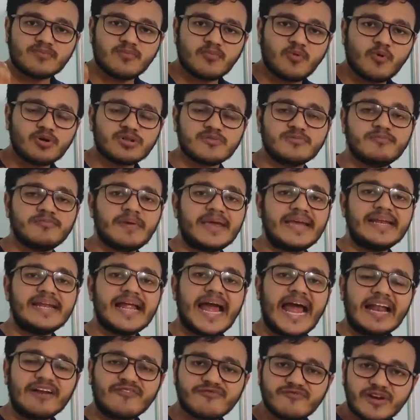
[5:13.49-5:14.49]
both male
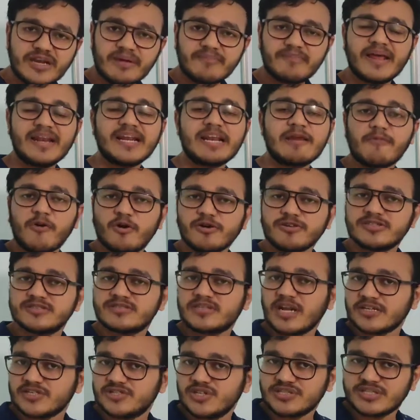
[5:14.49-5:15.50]
and female reproductive
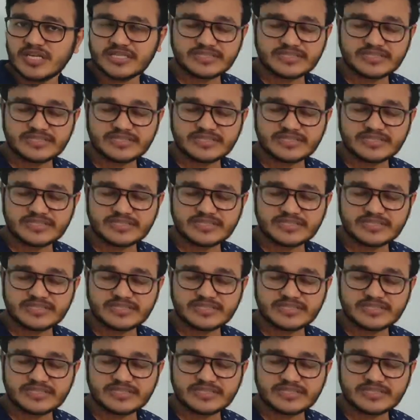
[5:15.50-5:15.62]
structures are